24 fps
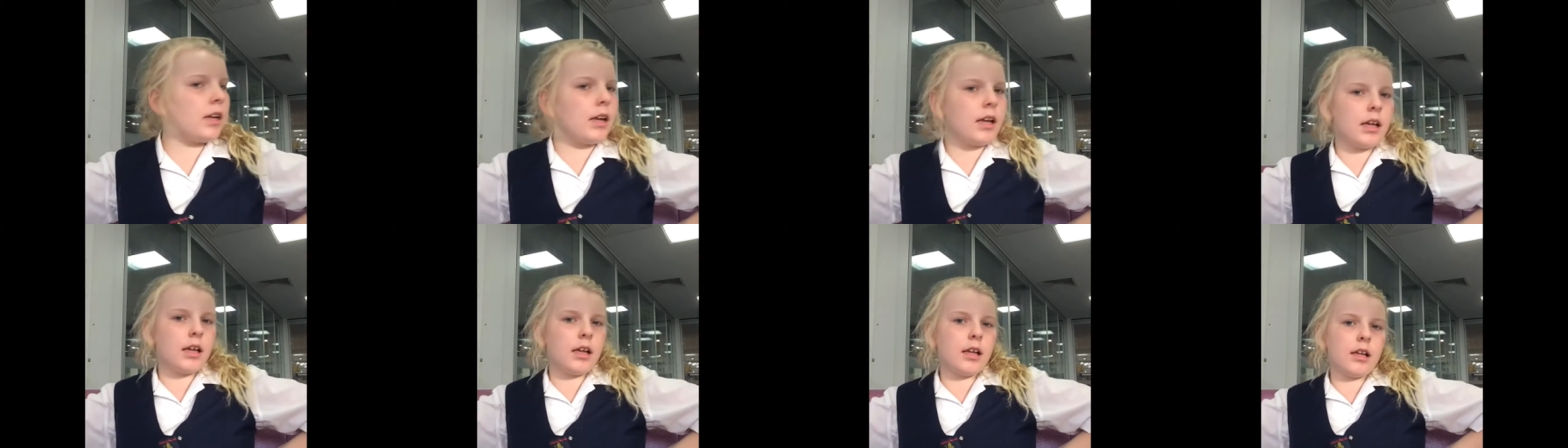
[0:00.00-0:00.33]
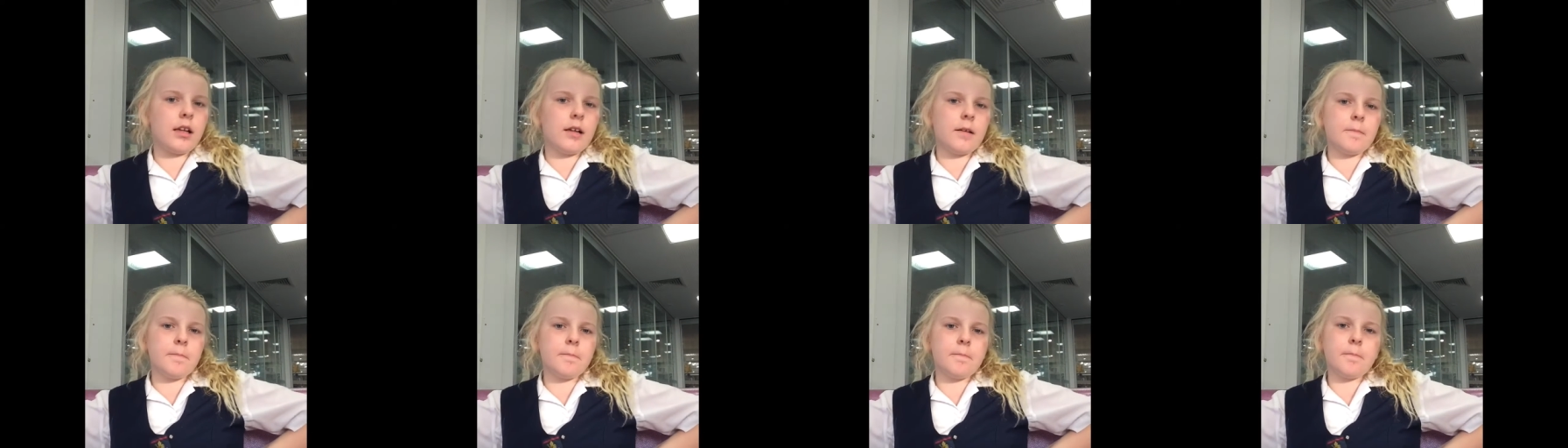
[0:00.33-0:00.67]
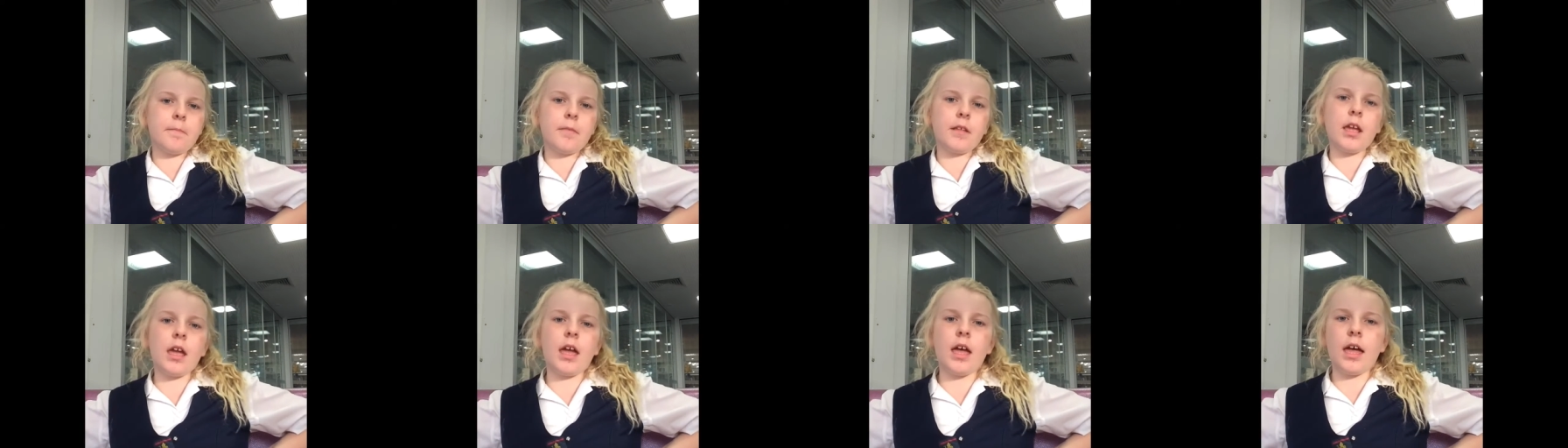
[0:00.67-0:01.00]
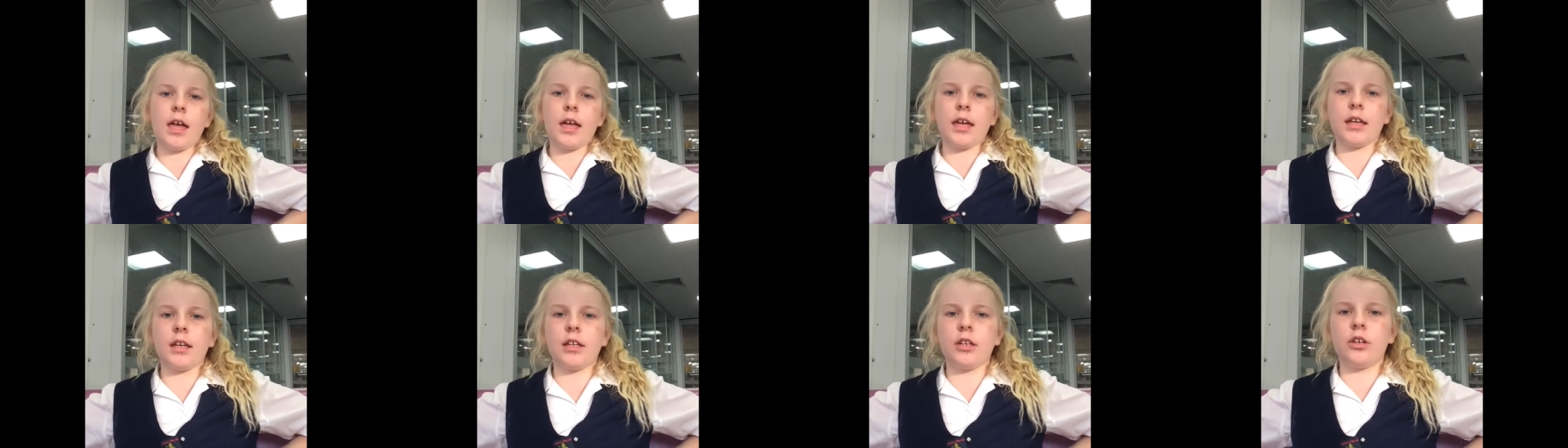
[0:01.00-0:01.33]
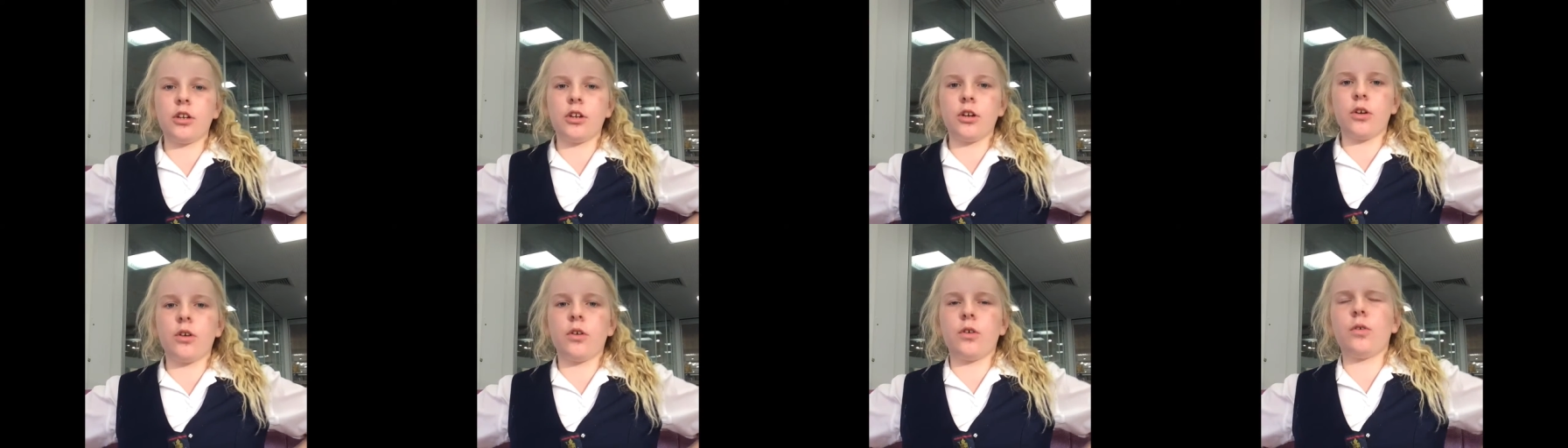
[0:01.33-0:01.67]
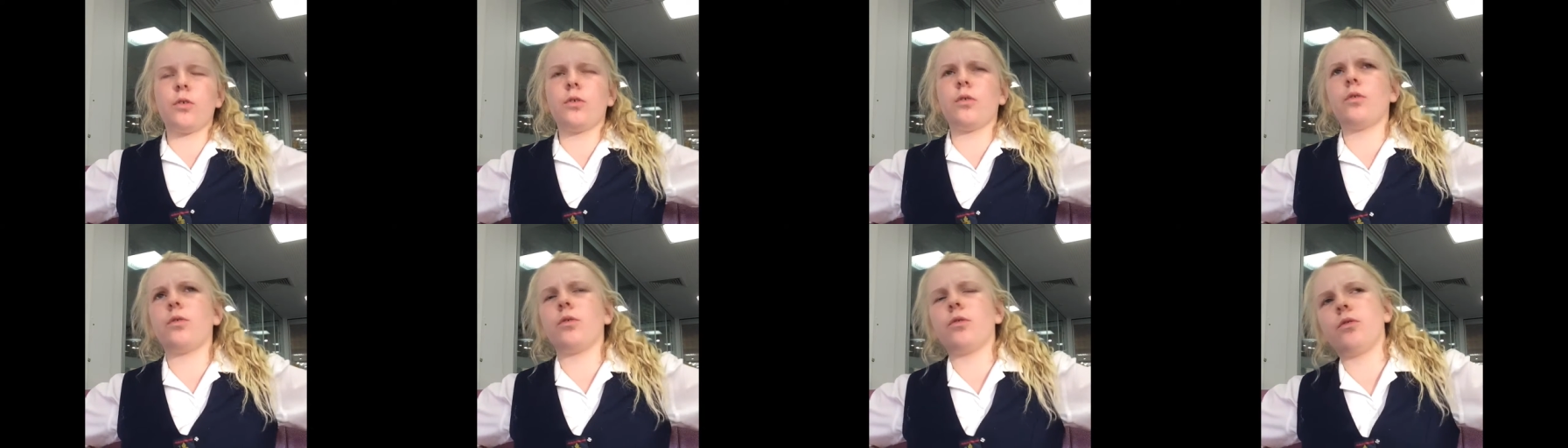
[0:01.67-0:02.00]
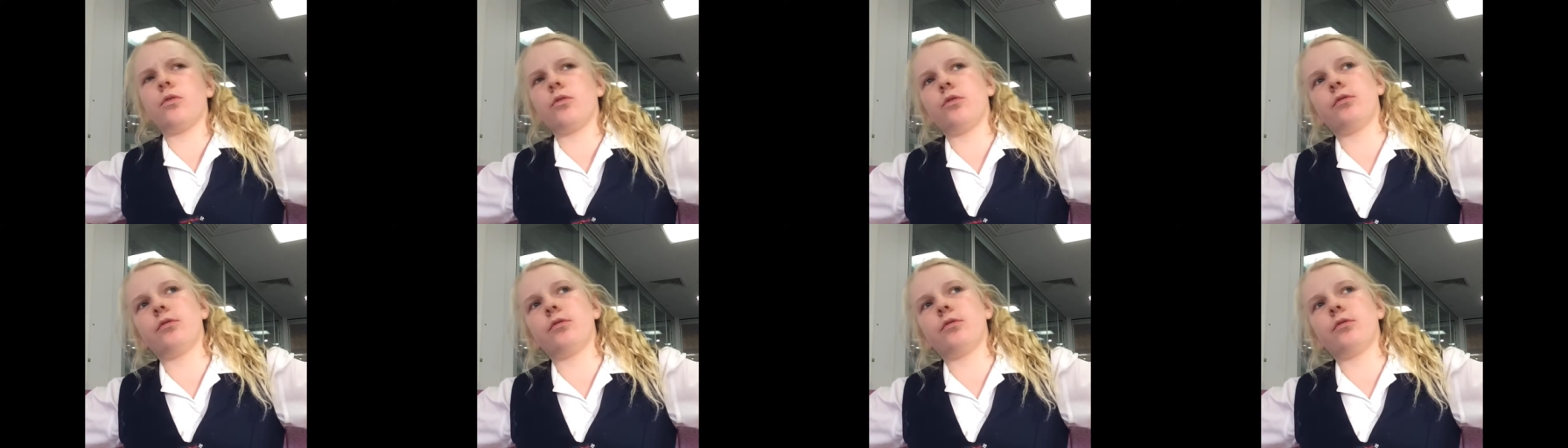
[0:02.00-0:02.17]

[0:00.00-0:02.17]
I know